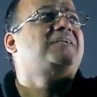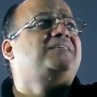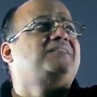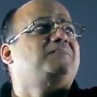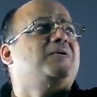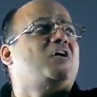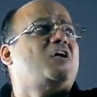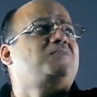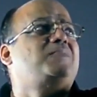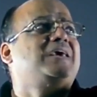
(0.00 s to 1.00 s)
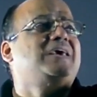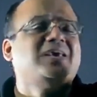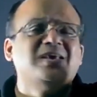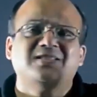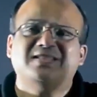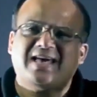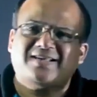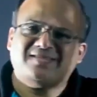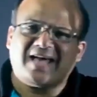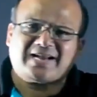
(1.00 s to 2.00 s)
But this may not be the
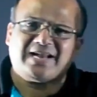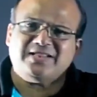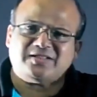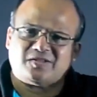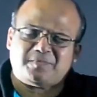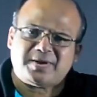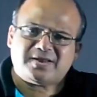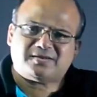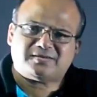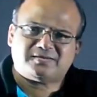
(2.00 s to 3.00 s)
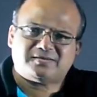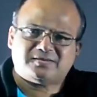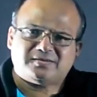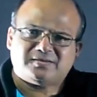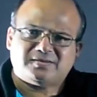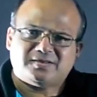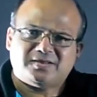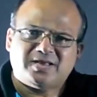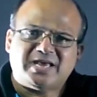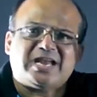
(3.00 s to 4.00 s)
exact length of the pen.
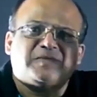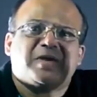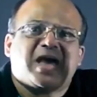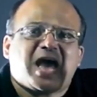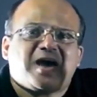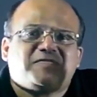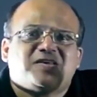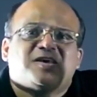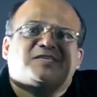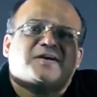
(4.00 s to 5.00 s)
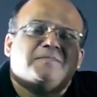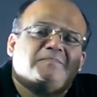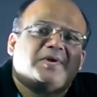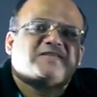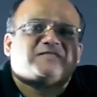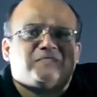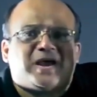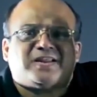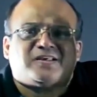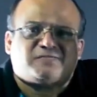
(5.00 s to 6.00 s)
It may have some plus
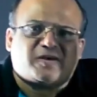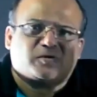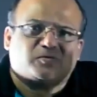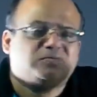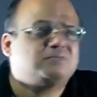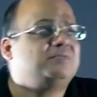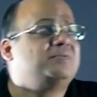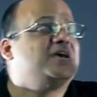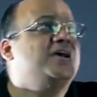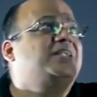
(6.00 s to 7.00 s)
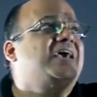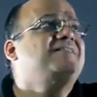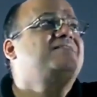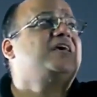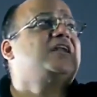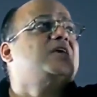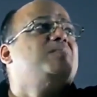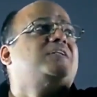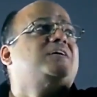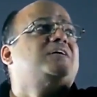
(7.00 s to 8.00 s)
minus value. 10
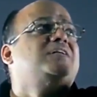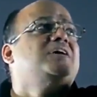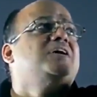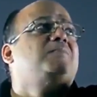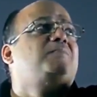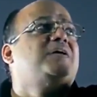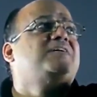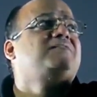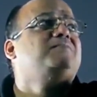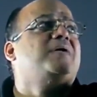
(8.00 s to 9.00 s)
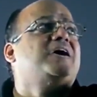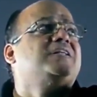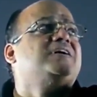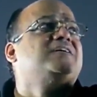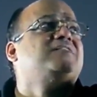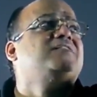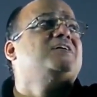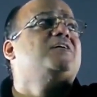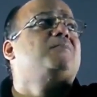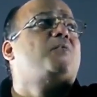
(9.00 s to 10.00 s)
centimeter plus minus
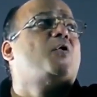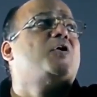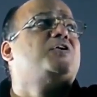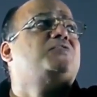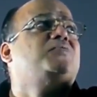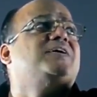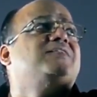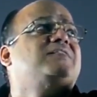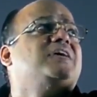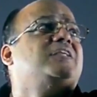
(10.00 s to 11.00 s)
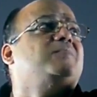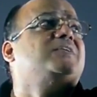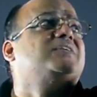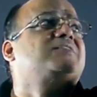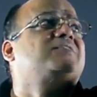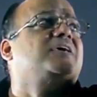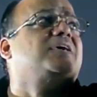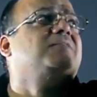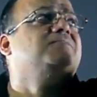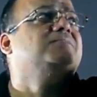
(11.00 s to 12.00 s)
0.1 centimeter, say.